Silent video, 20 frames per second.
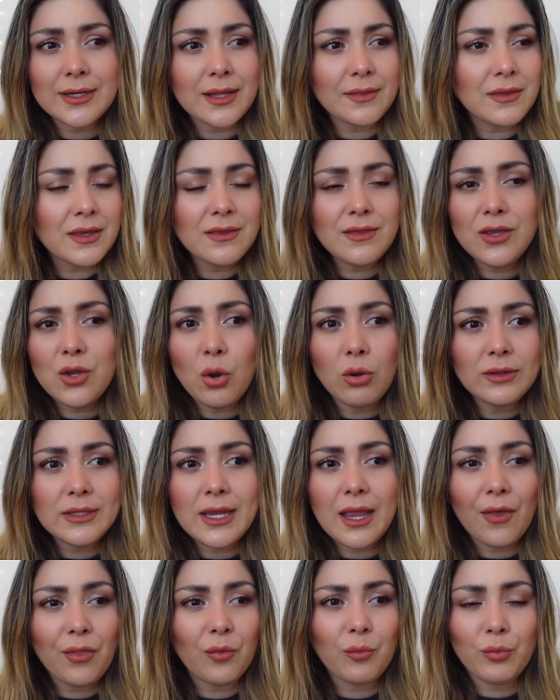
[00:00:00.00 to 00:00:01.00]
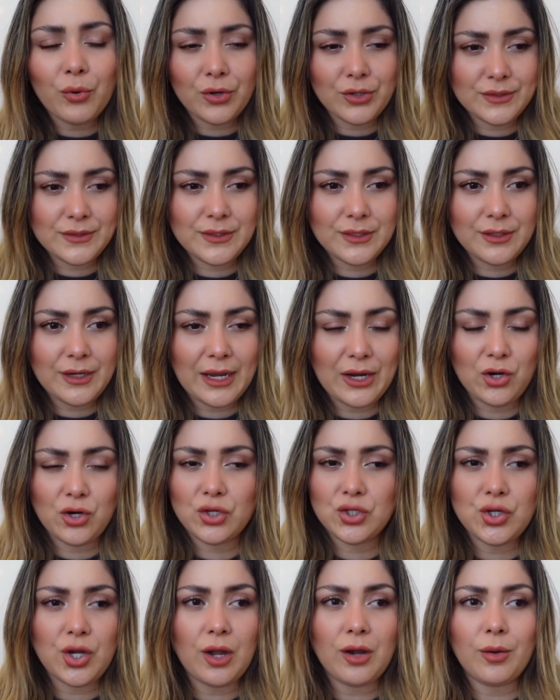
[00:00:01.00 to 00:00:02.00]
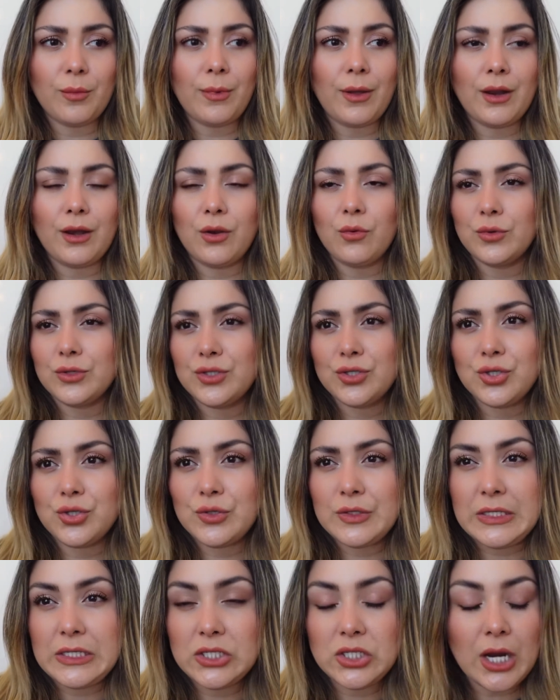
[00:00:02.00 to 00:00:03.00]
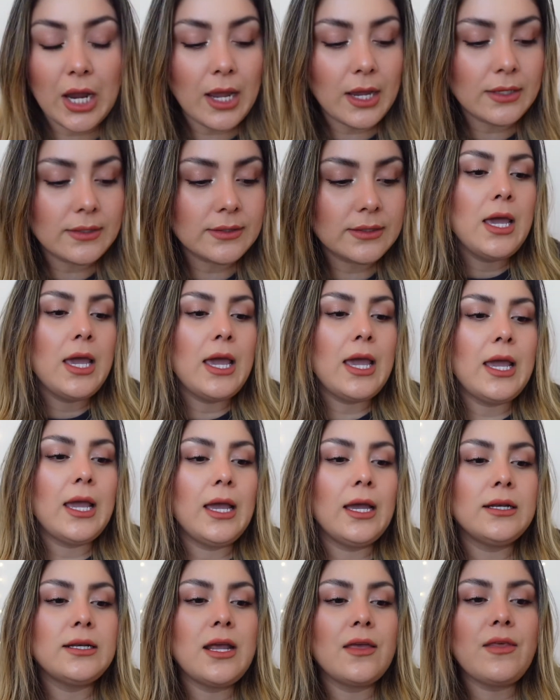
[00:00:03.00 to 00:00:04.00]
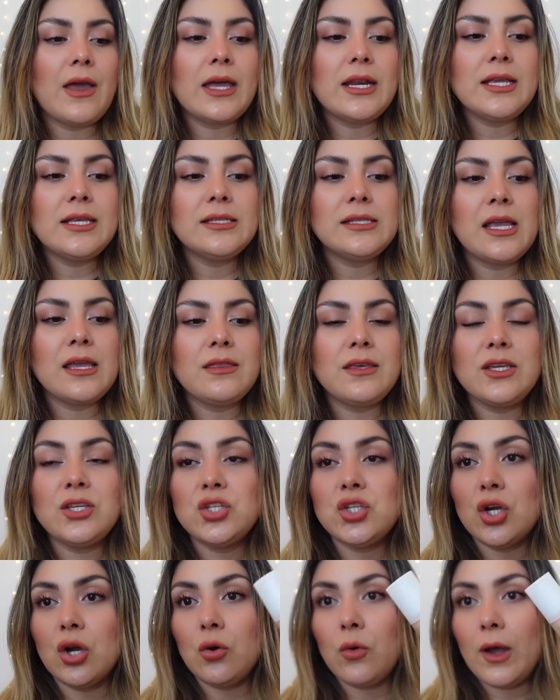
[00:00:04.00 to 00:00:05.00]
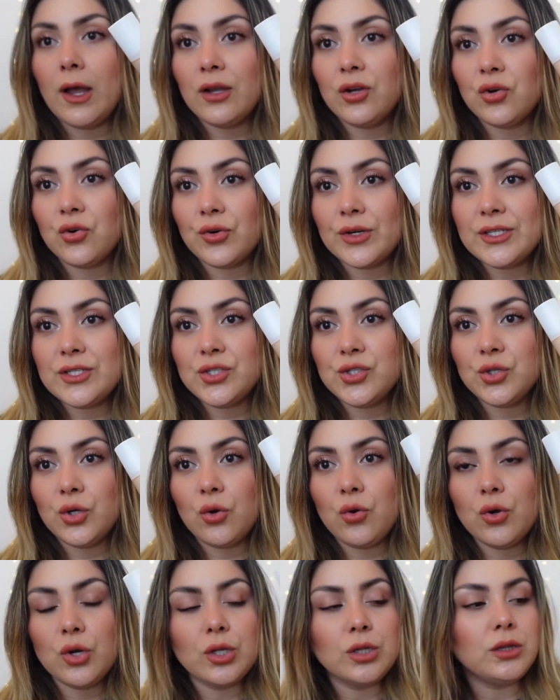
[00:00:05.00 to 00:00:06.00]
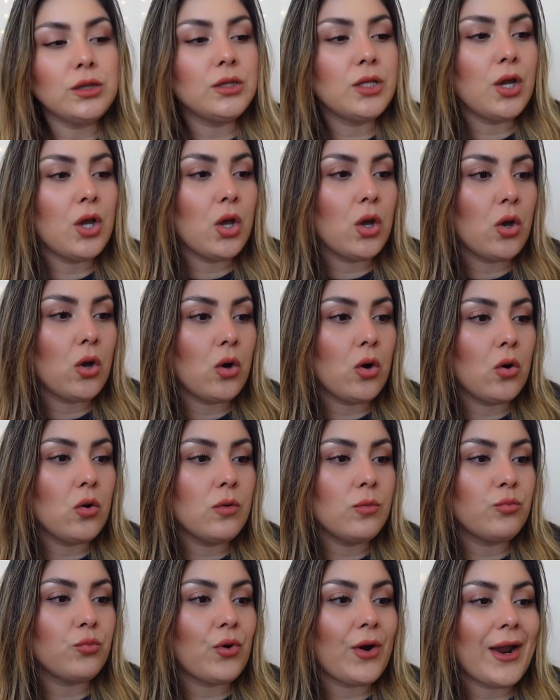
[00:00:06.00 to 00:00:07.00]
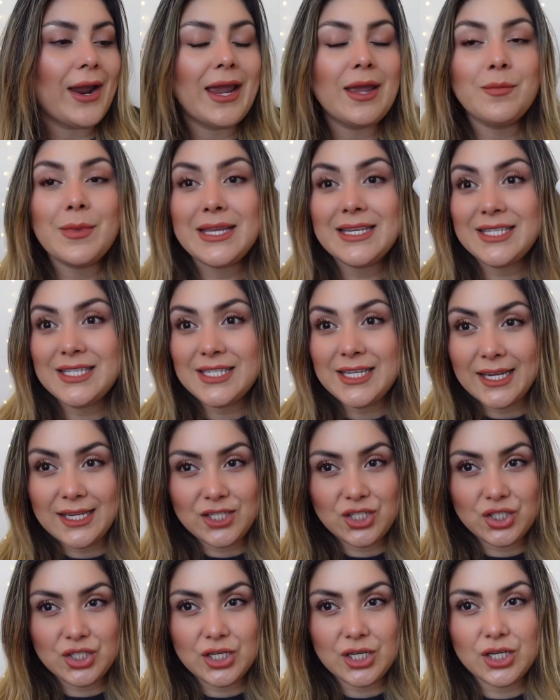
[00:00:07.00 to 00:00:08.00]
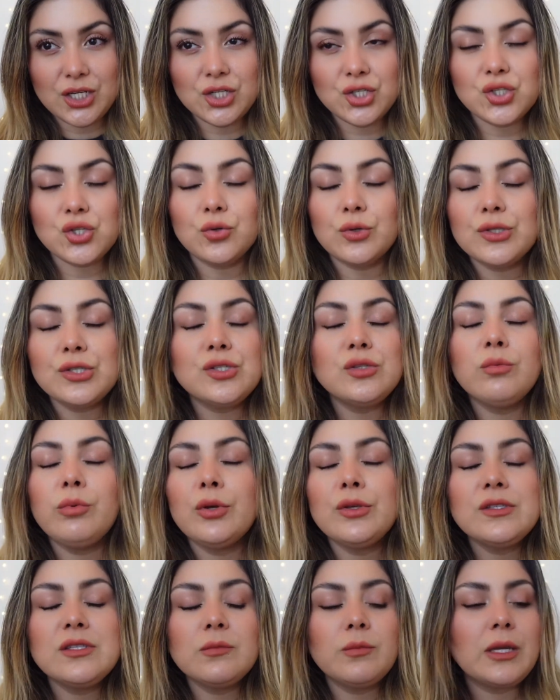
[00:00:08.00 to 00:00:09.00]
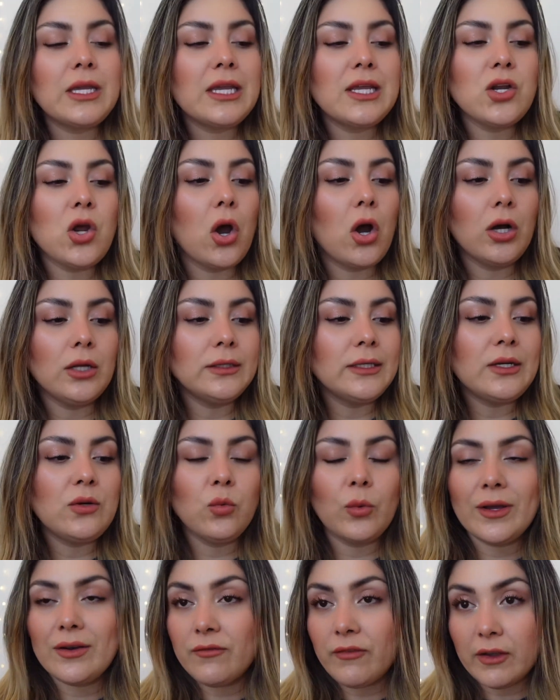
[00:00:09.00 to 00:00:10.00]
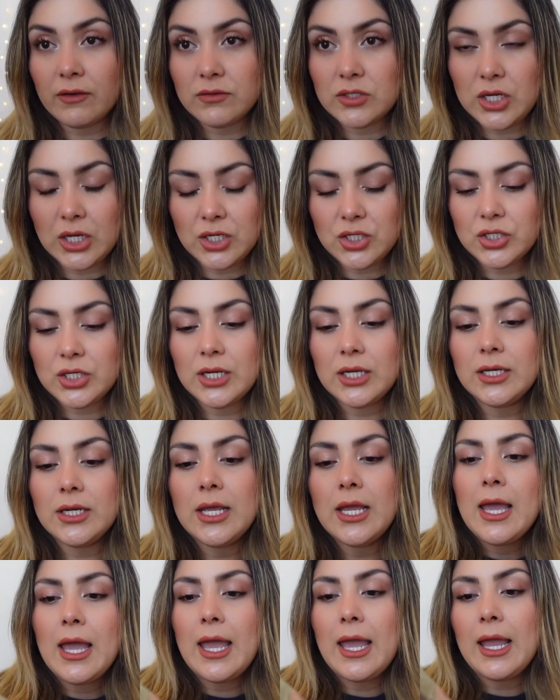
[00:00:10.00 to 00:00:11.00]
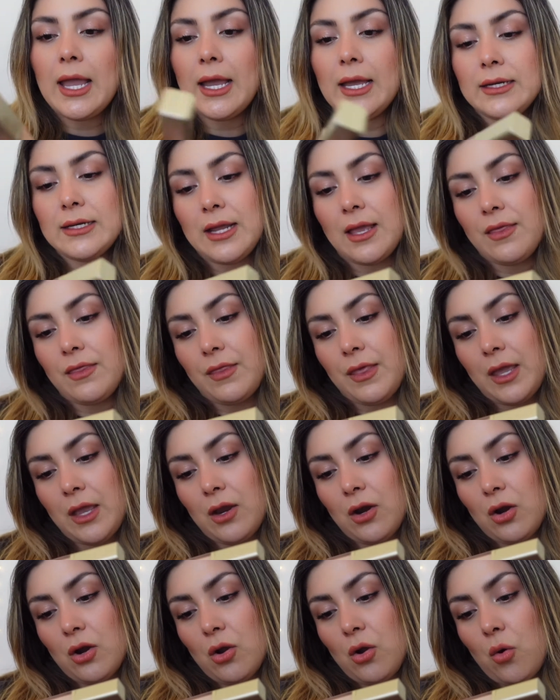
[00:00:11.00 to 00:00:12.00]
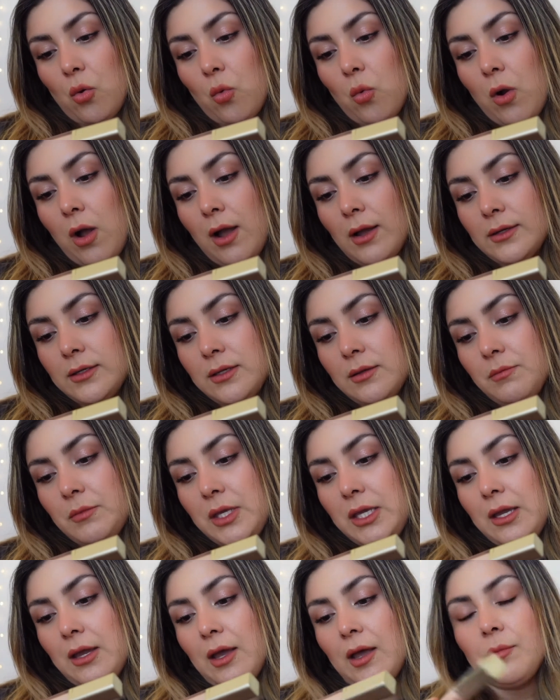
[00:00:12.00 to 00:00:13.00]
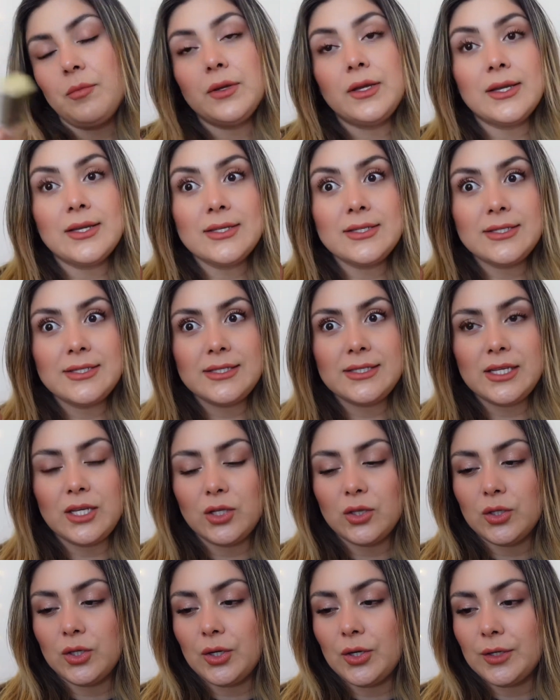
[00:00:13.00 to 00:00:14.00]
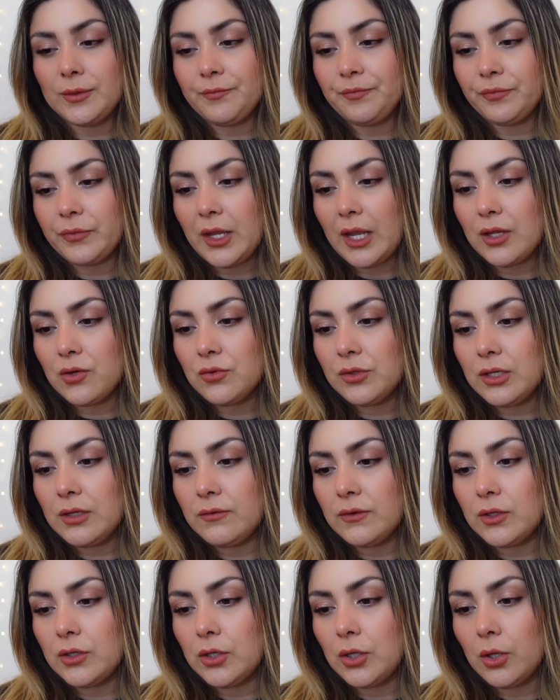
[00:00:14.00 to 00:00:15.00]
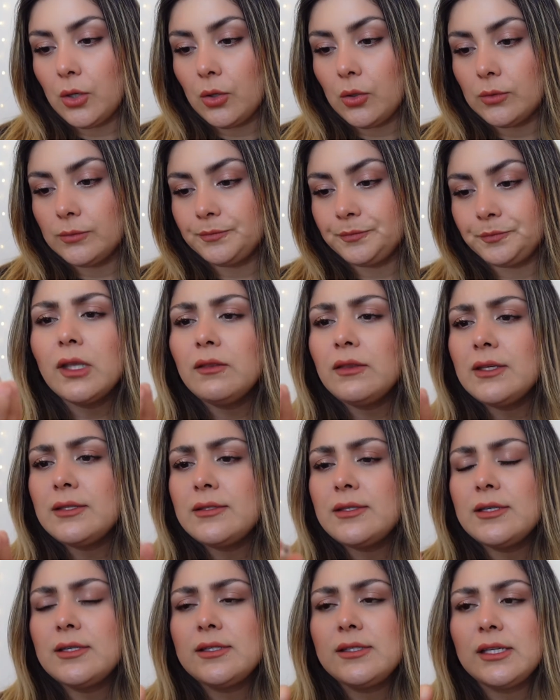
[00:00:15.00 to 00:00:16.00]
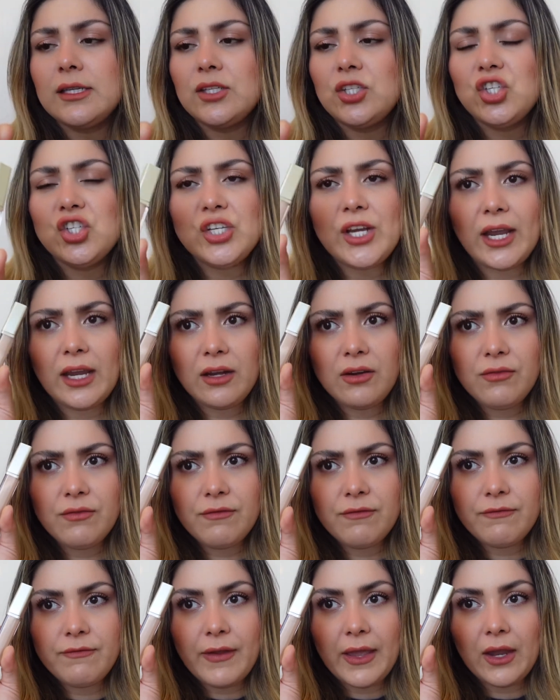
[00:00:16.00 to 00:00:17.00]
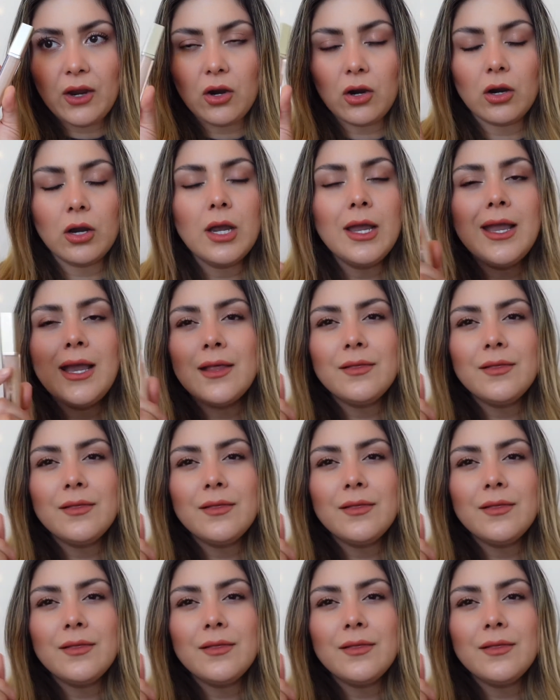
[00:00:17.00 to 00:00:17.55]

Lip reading: I think the only other person I heard talk about it was Juicy Jazz, and that is the Joa Crystal Glow Primedation. So it's supposed to be an all-in-one foundation, and their Wand Me Up Concealer, I don't even know. This is in shade Fair.